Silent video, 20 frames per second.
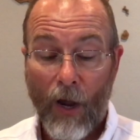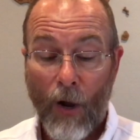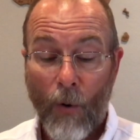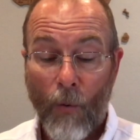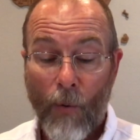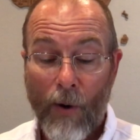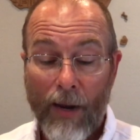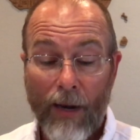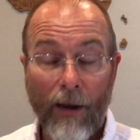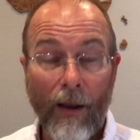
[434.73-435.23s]

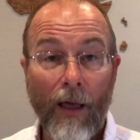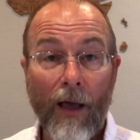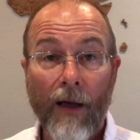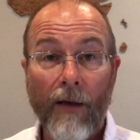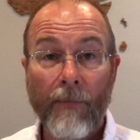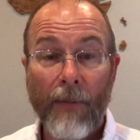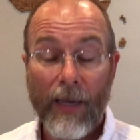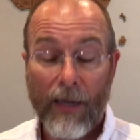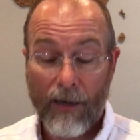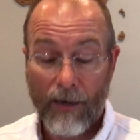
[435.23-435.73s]
We
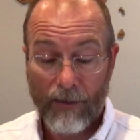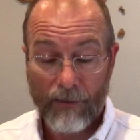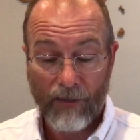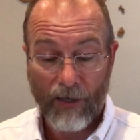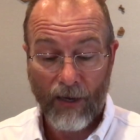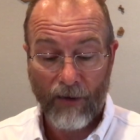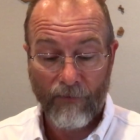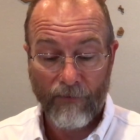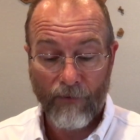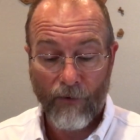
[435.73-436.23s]
love because
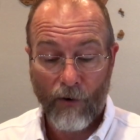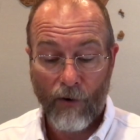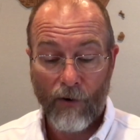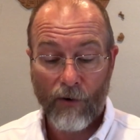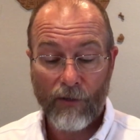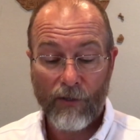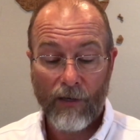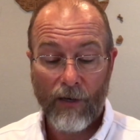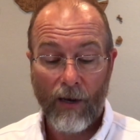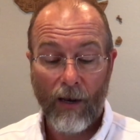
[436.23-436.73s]
he
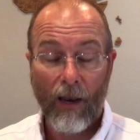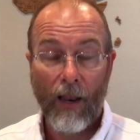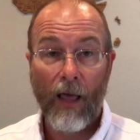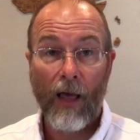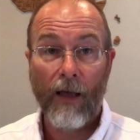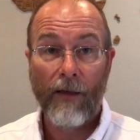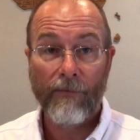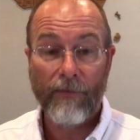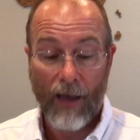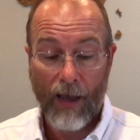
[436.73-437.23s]
first
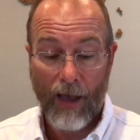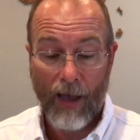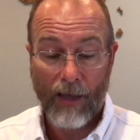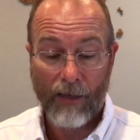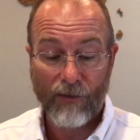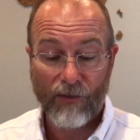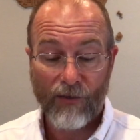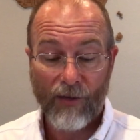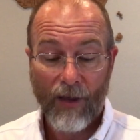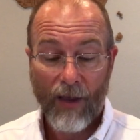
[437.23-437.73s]
loved
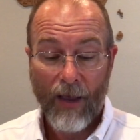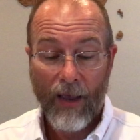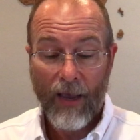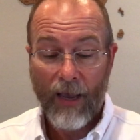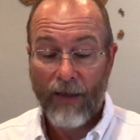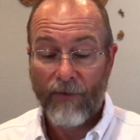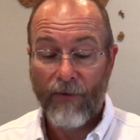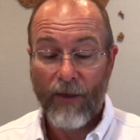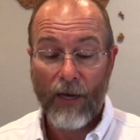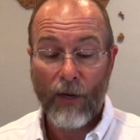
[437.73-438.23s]
us.
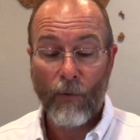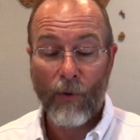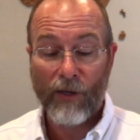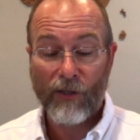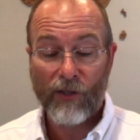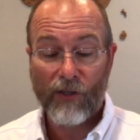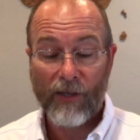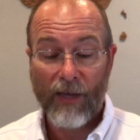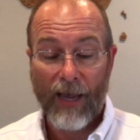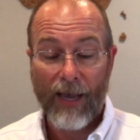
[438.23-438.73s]
If anyone
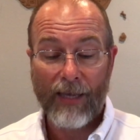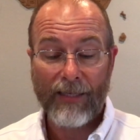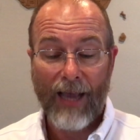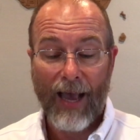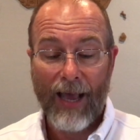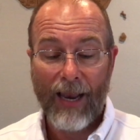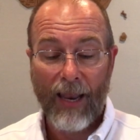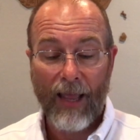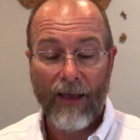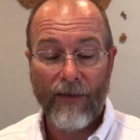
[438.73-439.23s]
says,
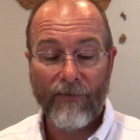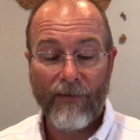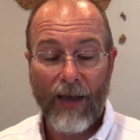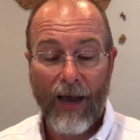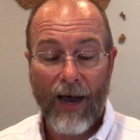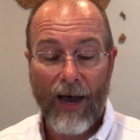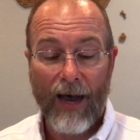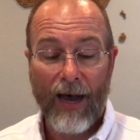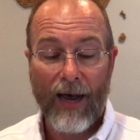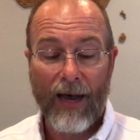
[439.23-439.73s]
I love
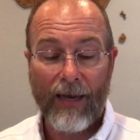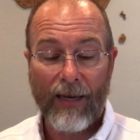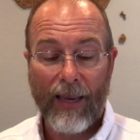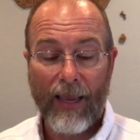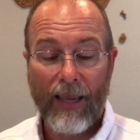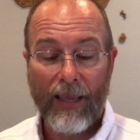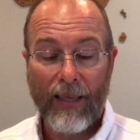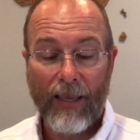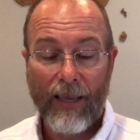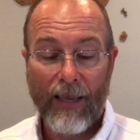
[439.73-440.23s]
God,
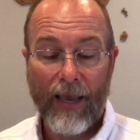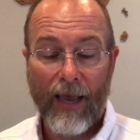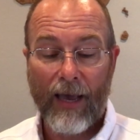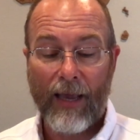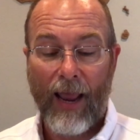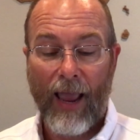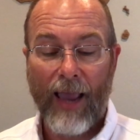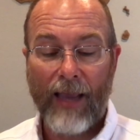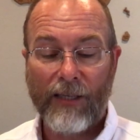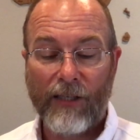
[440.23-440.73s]

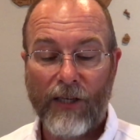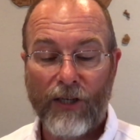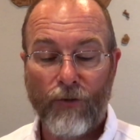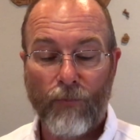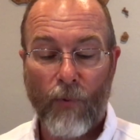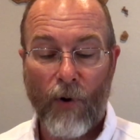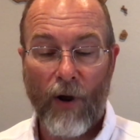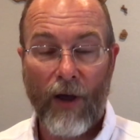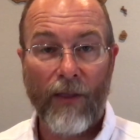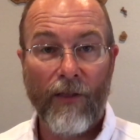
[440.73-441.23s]
yet hates his
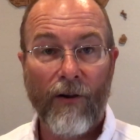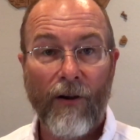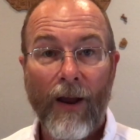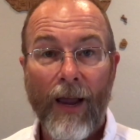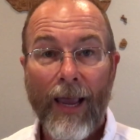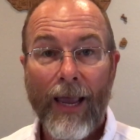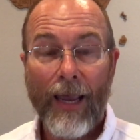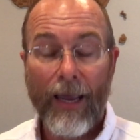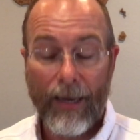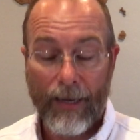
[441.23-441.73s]
brother,
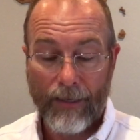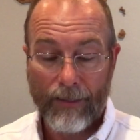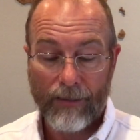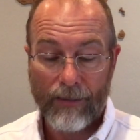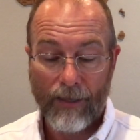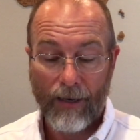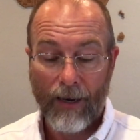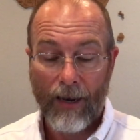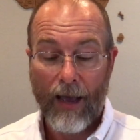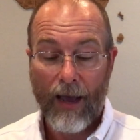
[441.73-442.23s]
he is
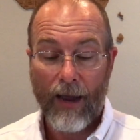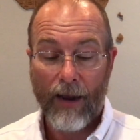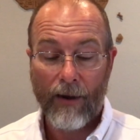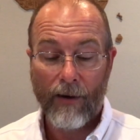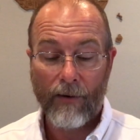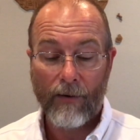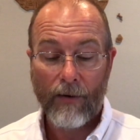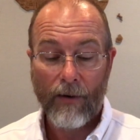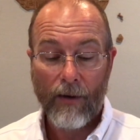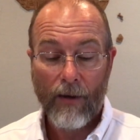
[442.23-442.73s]
a
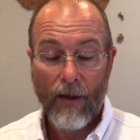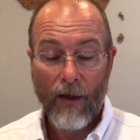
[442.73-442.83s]
liar.